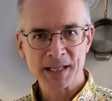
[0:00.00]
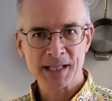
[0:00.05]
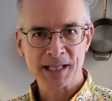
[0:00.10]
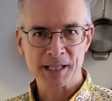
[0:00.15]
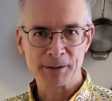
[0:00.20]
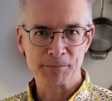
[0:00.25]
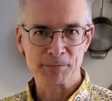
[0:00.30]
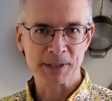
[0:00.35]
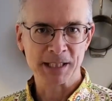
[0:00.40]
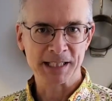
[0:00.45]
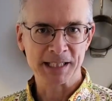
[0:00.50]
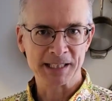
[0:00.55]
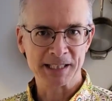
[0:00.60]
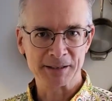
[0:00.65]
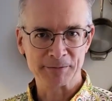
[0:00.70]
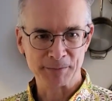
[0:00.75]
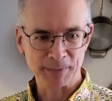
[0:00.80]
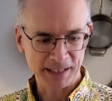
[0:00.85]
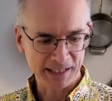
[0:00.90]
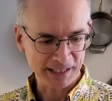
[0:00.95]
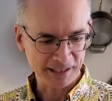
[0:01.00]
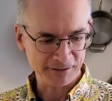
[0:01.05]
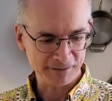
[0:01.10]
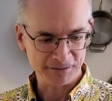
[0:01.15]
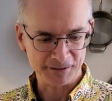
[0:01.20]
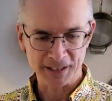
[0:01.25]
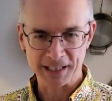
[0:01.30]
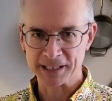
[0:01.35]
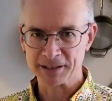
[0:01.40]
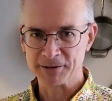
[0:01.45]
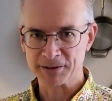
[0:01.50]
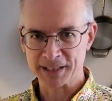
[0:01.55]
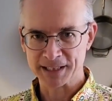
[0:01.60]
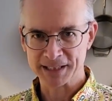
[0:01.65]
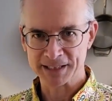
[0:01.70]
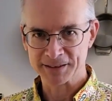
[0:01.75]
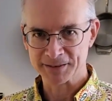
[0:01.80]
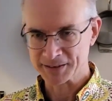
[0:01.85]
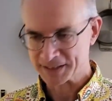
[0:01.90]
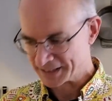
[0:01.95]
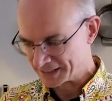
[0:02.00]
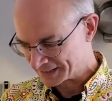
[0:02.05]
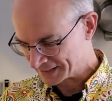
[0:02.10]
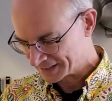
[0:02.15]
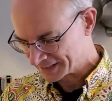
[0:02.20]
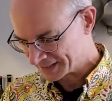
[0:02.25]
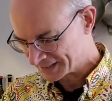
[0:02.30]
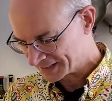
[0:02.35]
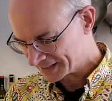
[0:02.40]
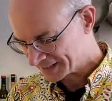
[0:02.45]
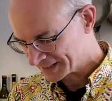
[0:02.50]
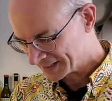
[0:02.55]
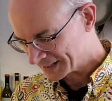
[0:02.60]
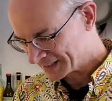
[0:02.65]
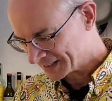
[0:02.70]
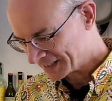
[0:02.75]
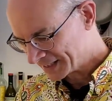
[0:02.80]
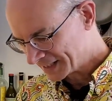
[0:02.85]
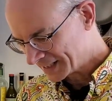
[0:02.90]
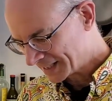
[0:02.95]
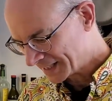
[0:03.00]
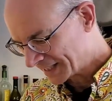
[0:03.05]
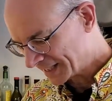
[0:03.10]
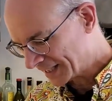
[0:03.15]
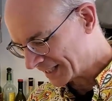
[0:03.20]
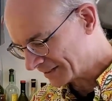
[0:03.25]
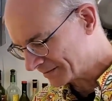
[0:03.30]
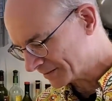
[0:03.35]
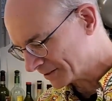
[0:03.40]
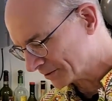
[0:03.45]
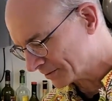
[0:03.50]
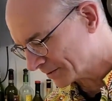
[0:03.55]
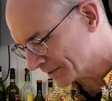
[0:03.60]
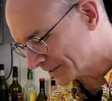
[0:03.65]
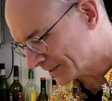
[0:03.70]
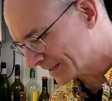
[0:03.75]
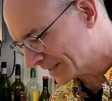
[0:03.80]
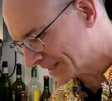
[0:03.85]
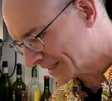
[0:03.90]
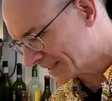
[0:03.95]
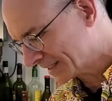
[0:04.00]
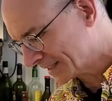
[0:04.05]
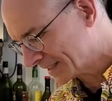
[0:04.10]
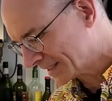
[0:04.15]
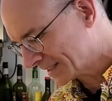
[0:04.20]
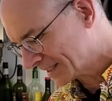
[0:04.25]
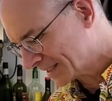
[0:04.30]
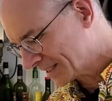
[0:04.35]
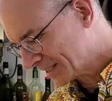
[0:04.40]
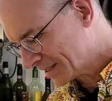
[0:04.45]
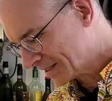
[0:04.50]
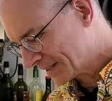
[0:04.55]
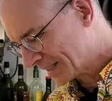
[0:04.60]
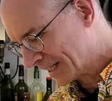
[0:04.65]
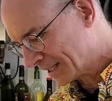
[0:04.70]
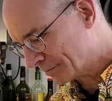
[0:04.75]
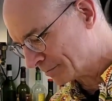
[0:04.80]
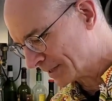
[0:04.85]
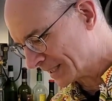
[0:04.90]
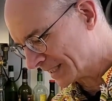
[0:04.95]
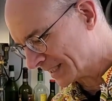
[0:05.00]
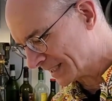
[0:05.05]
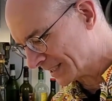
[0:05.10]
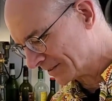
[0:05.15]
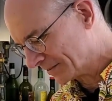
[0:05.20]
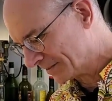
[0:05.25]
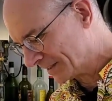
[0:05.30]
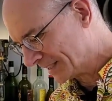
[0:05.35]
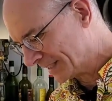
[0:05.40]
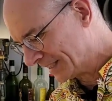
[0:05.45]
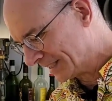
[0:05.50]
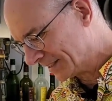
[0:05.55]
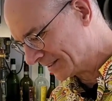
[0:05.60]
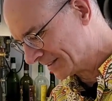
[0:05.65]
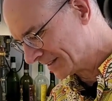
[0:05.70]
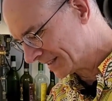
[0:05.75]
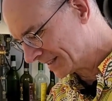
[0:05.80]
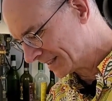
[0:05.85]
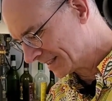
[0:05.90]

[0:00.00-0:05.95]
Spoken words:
I'm planning on making fried rice with this afterwards. That'll be another video.